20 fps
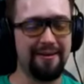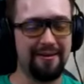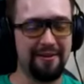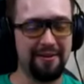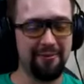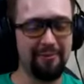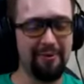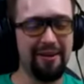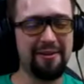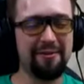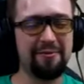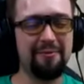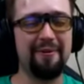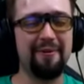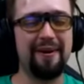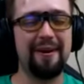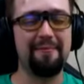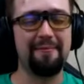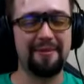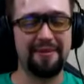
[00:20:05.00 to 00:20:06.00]
you're welcome,
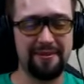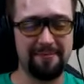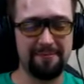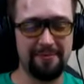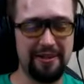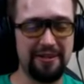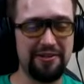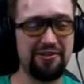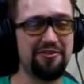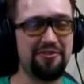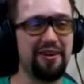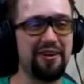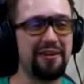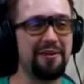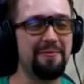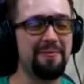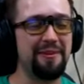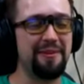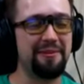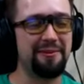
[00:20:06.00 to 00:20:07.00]
Graham. It's a pleasure
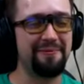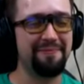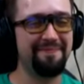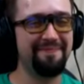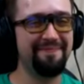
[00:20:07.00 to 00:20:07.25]
talking with you.